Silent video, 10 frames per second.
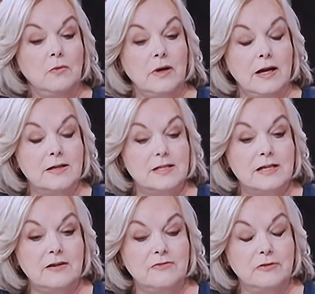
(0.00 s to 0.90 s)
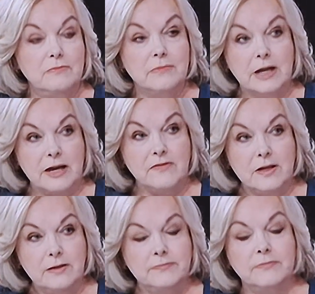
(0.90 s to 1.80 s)
Well, I understand from
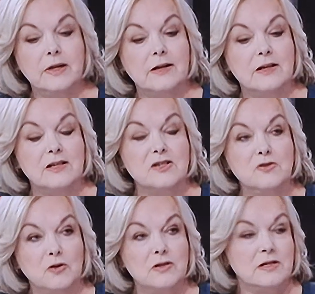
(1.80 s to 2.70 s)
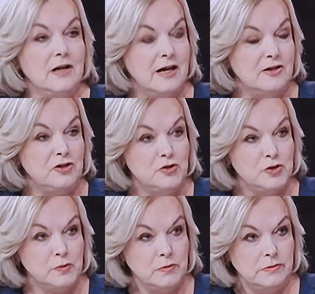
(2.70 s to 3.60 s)
Navy that it is not
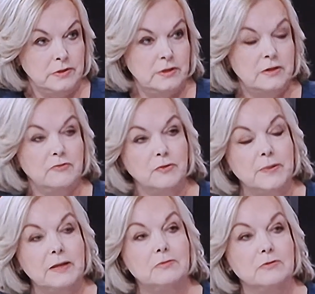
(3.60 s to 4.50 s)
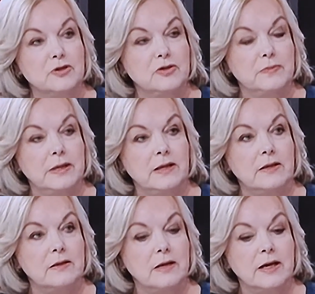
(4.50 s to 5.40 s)
unusual for people to
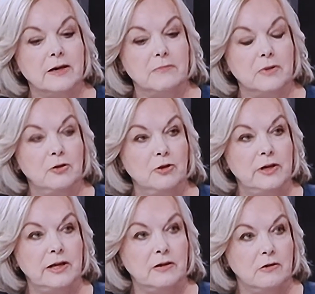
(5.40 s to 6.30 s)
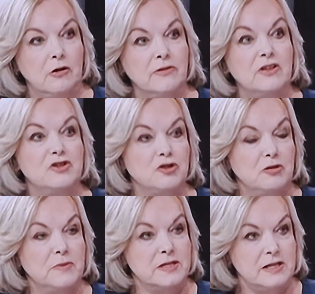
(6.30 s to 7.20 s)
be learning on the
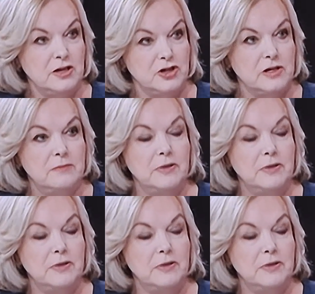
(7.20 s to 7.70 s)
job as such,